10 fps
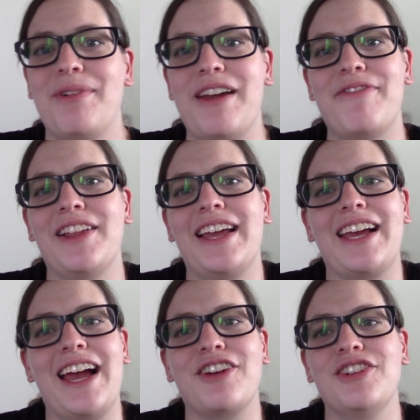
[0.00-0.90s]
where I felt
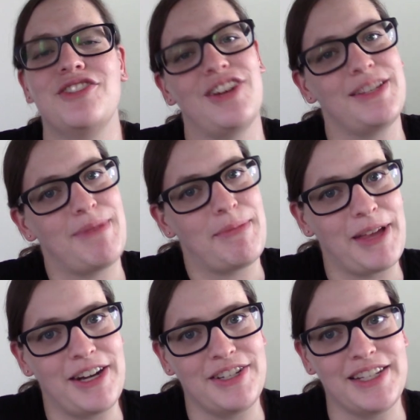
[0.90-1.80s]
like I couldn't trust my
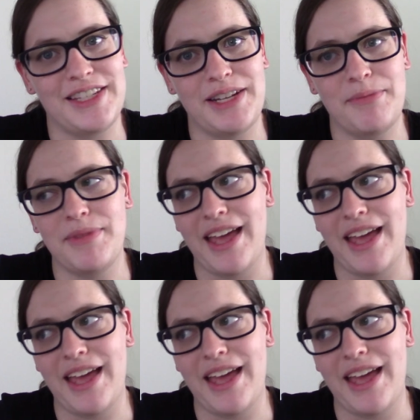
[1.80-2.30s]
planner system,